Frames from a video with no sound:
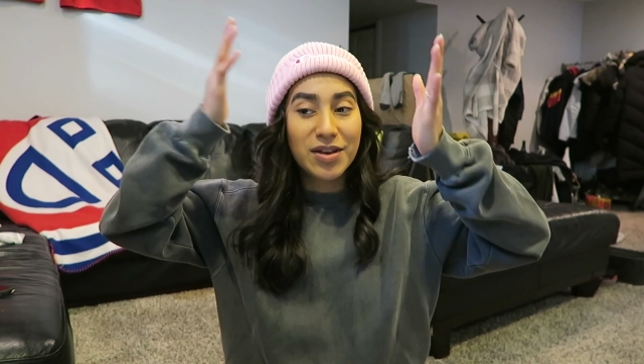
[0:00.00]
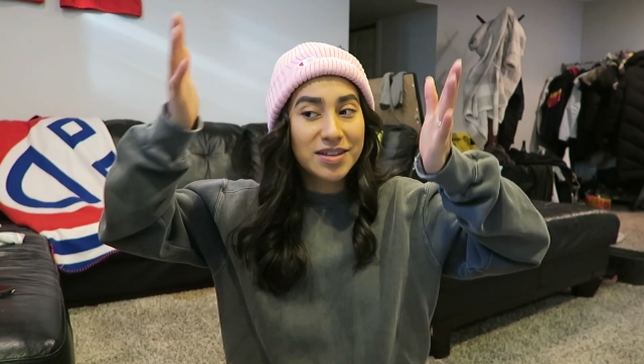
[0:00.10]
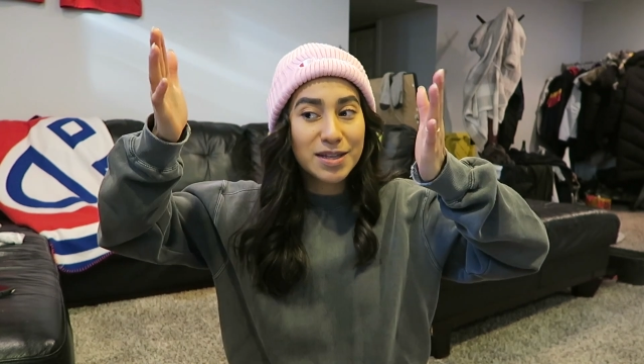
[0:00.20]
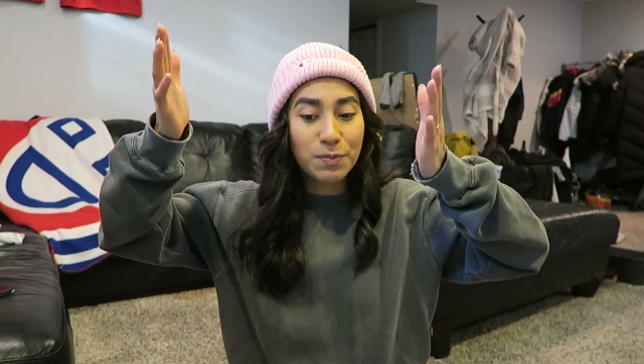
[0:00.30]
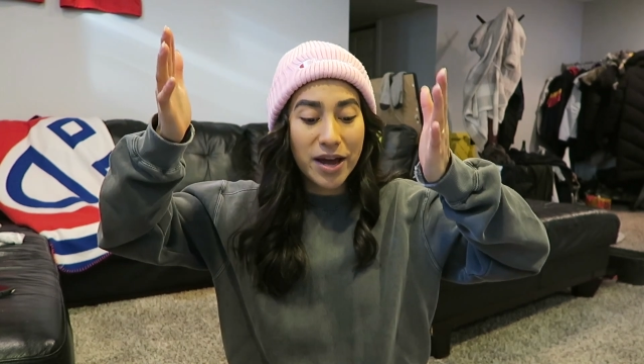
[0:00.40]

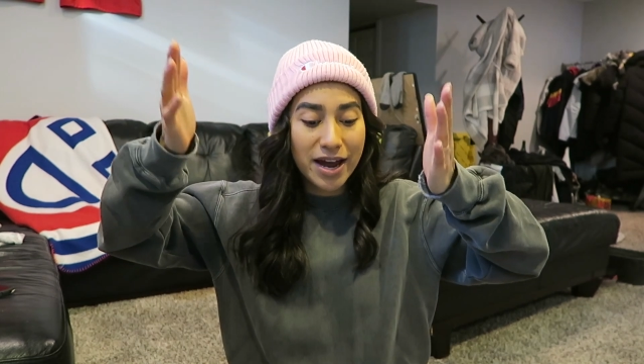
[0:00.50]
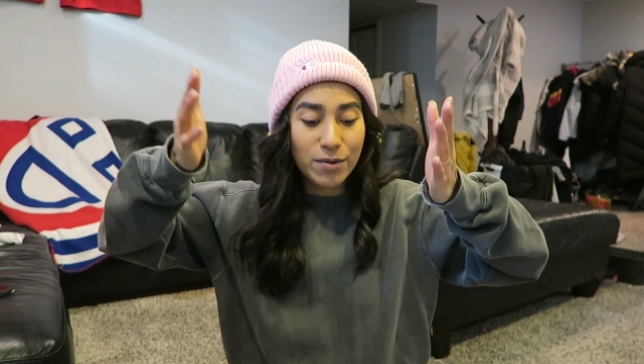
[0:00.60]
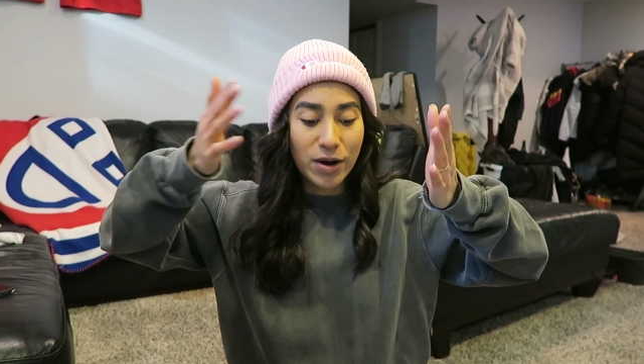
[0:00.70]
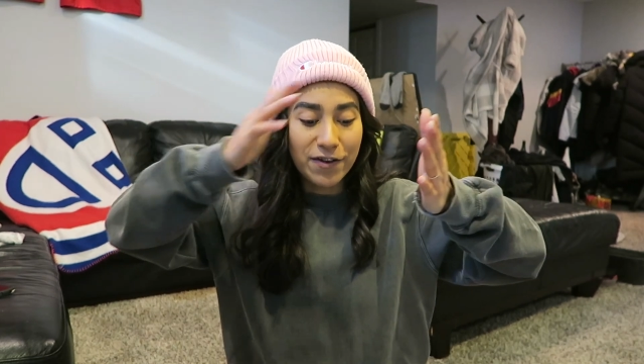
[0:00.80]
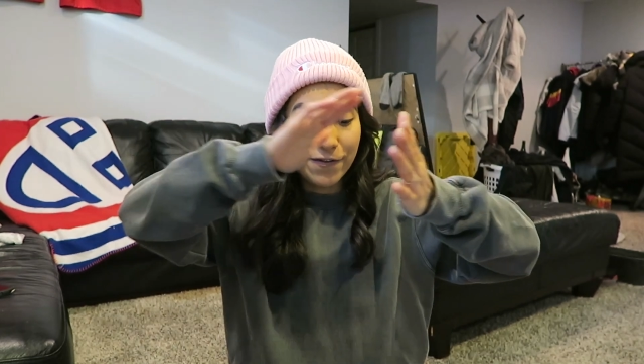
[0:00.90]
This has
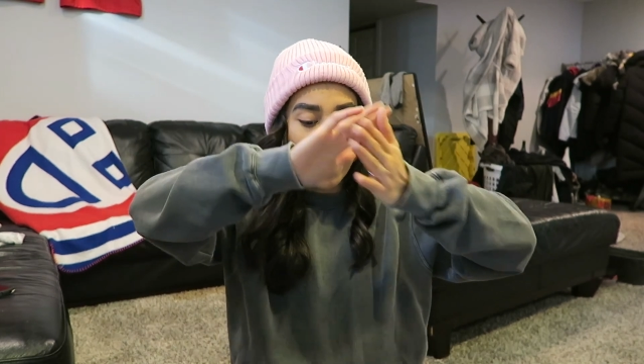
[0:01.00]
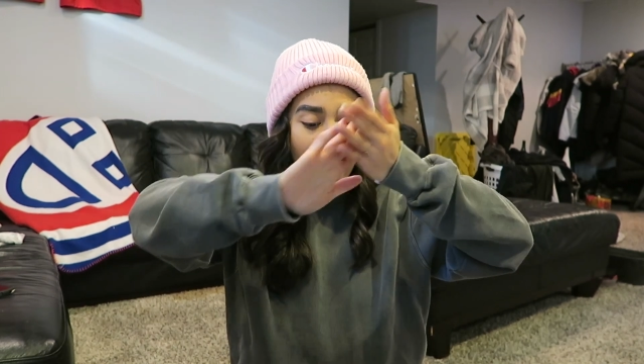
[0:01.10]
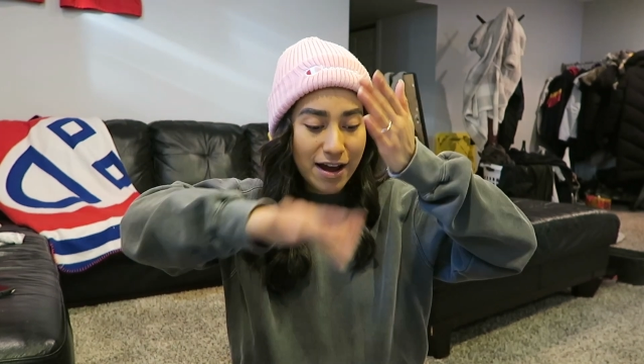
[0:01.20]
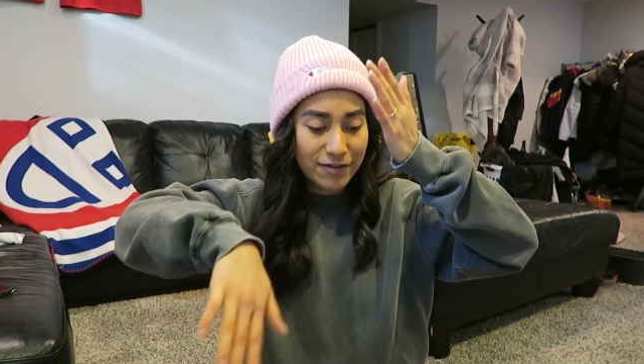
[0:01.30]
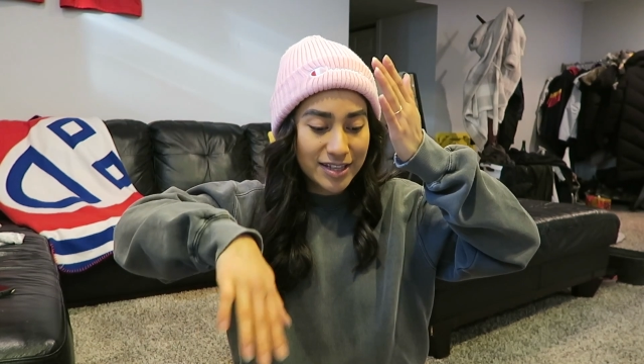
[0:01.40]
been what,
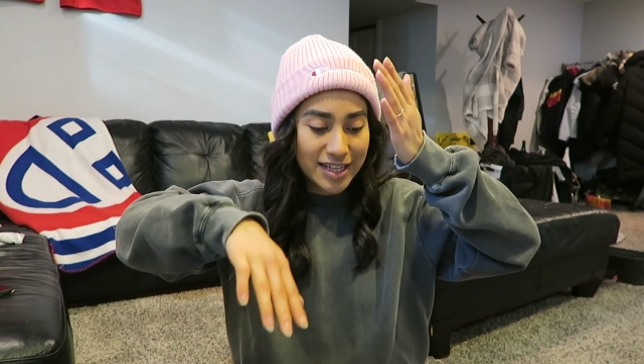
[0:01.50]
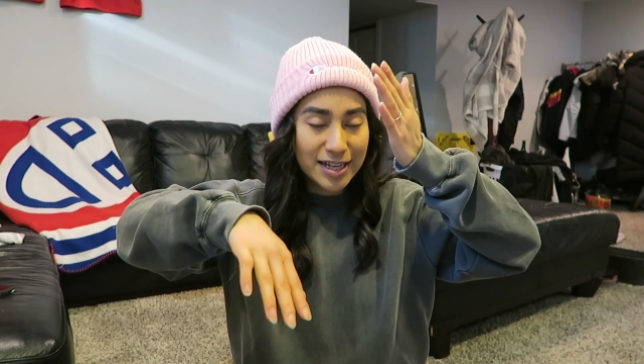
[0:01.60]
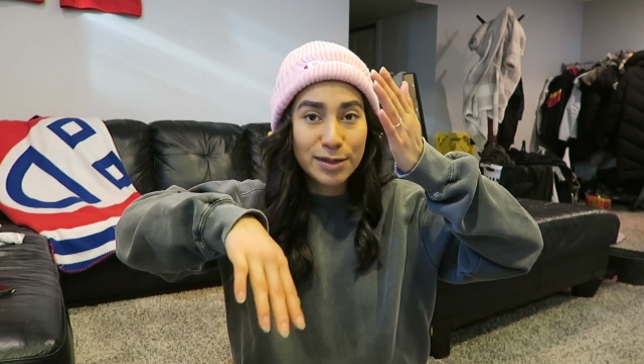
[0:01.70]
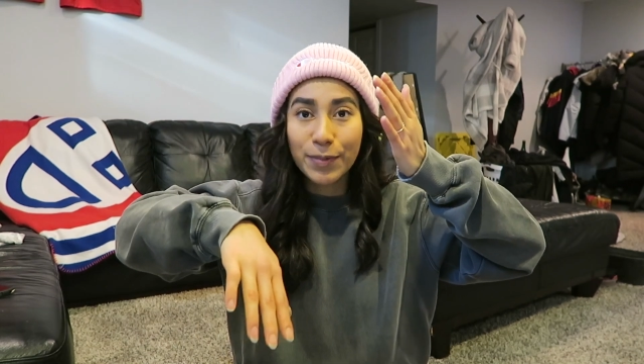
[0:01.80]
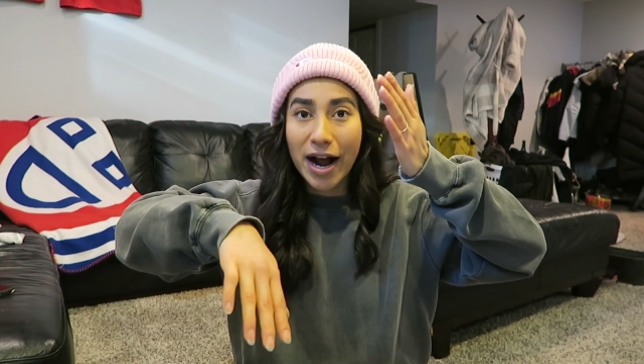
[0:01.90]
5,
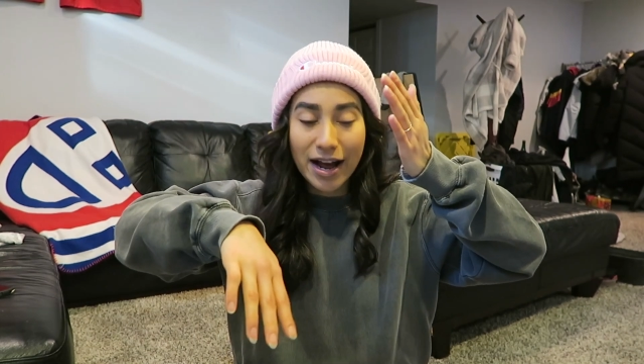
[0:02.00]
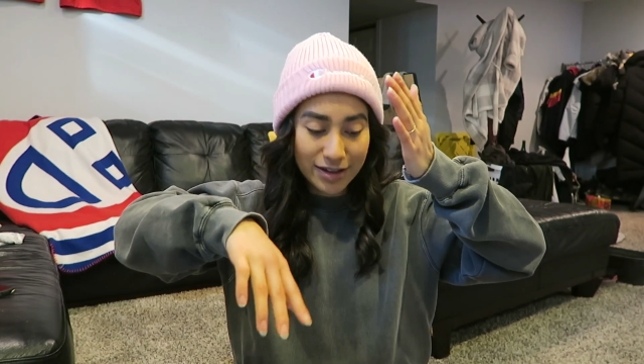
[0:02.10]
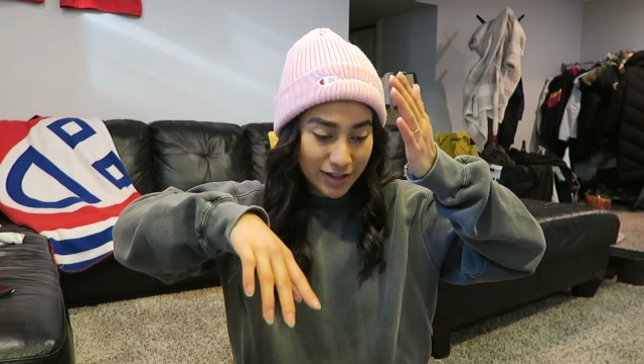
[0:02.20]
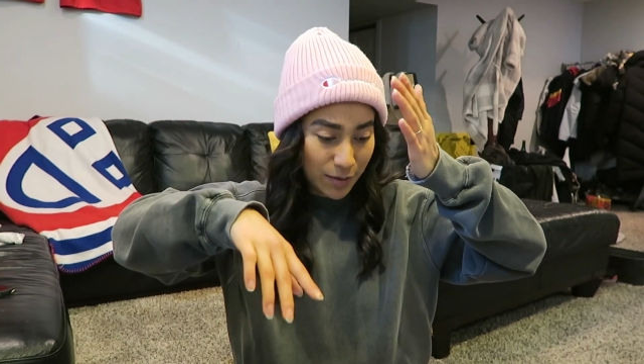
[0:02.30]
6 brands?